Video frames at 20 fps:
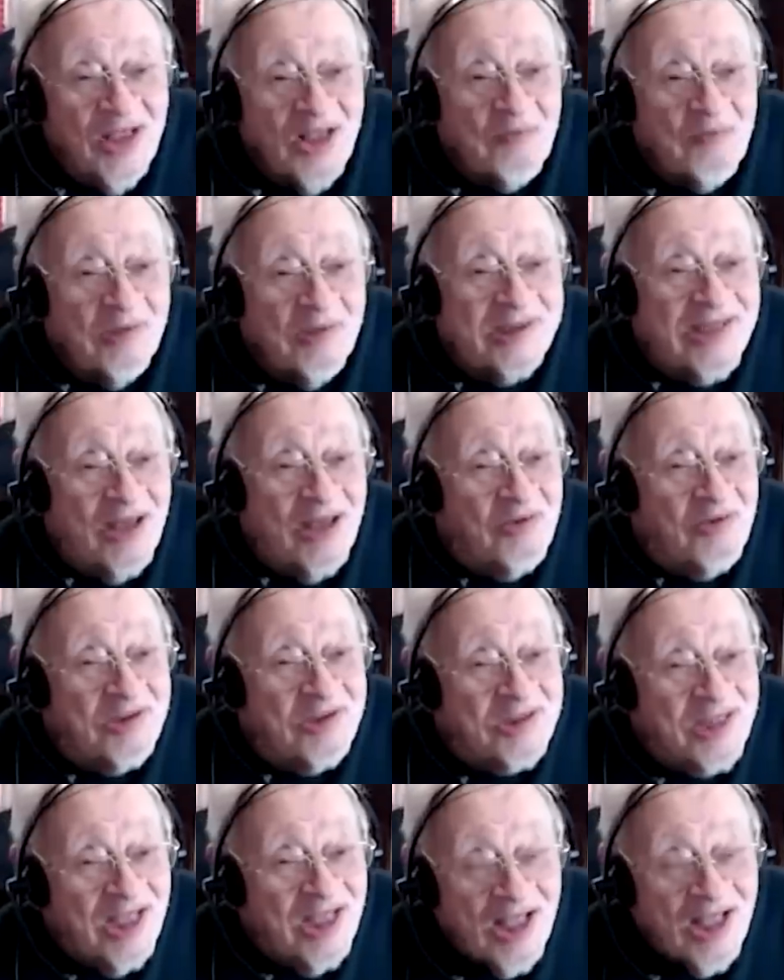But that
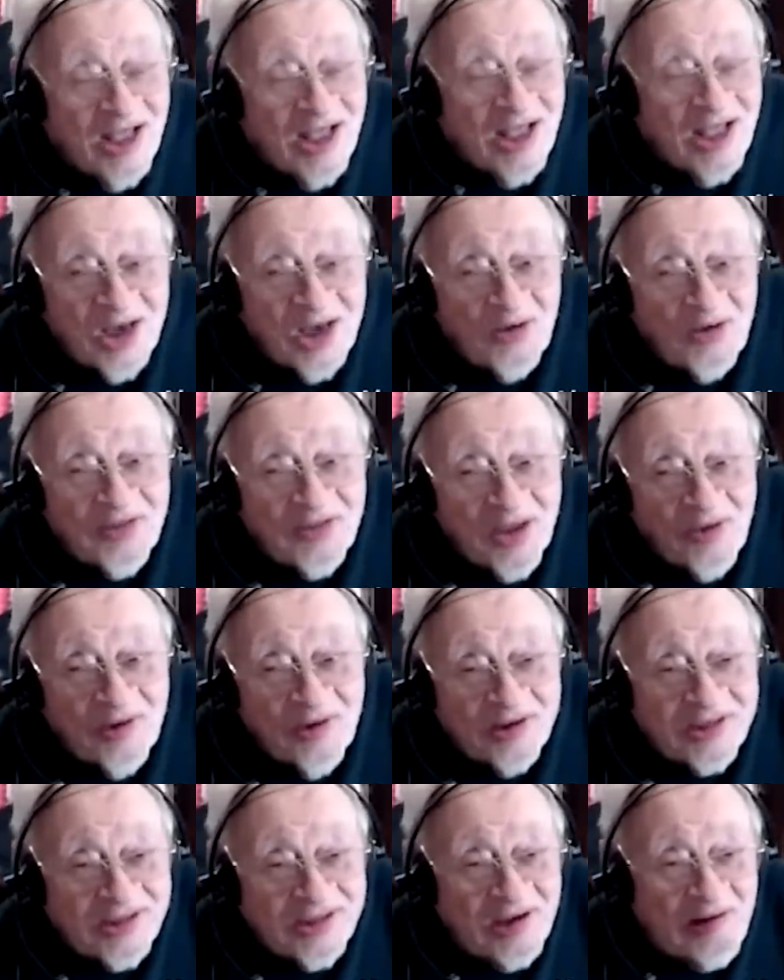was, you know, they
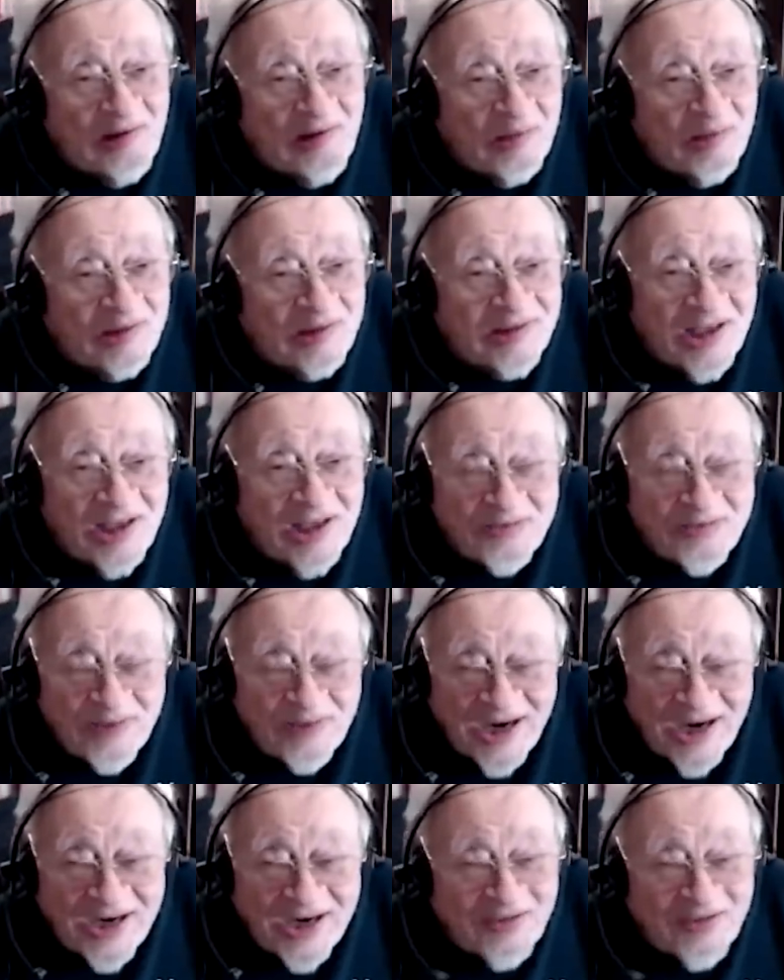were terrible days.
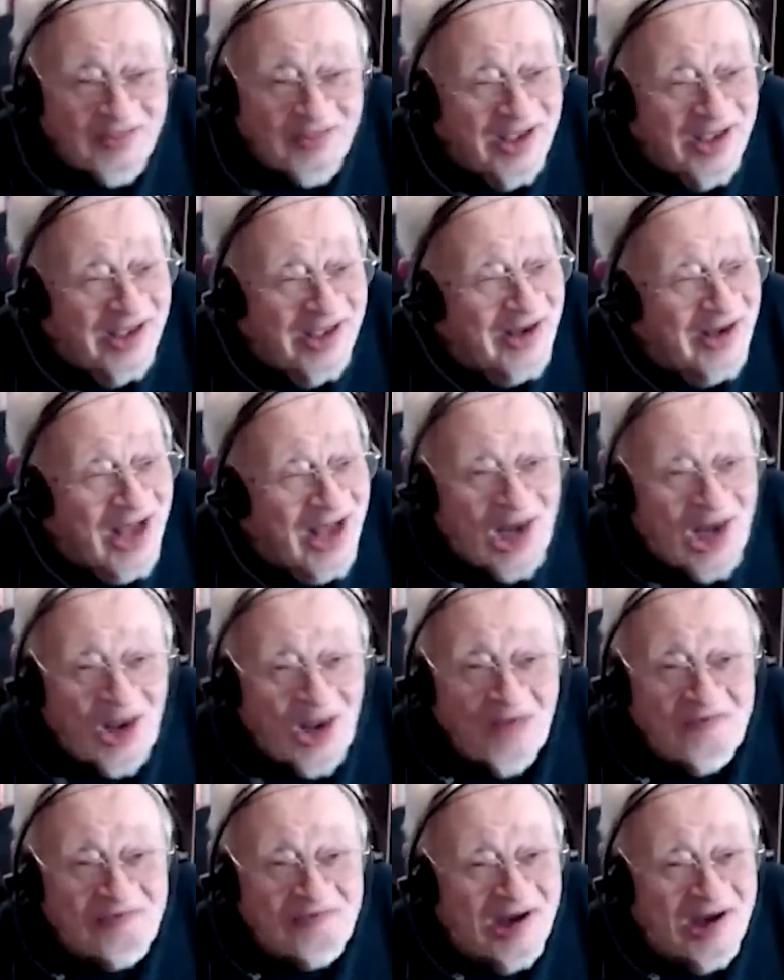But on the other hand, I
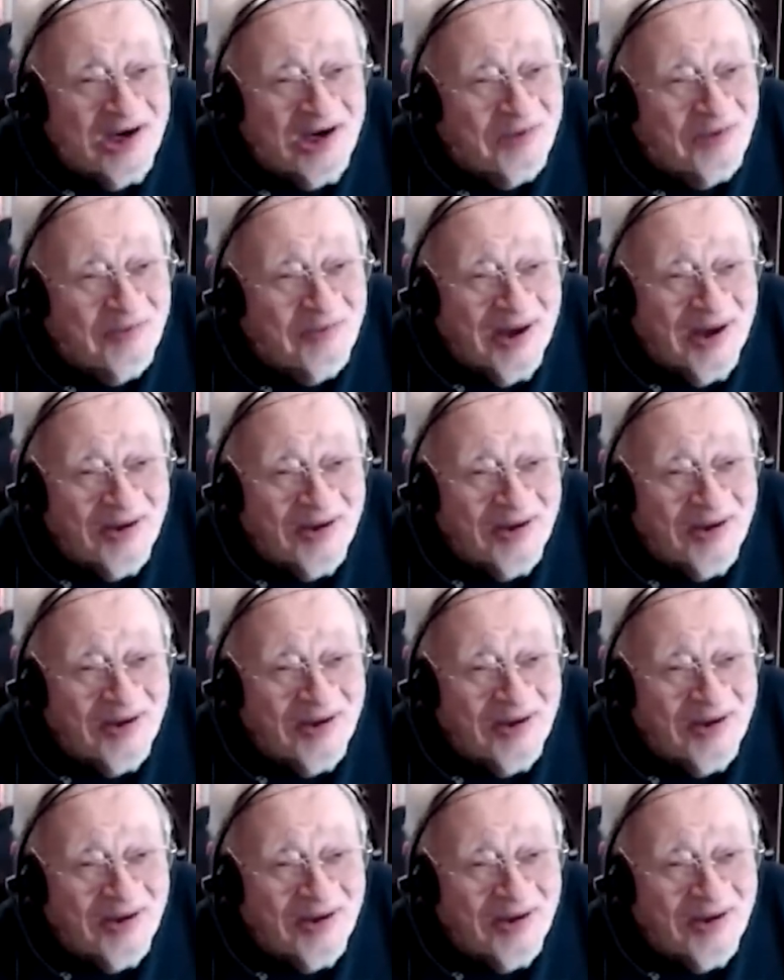love writing about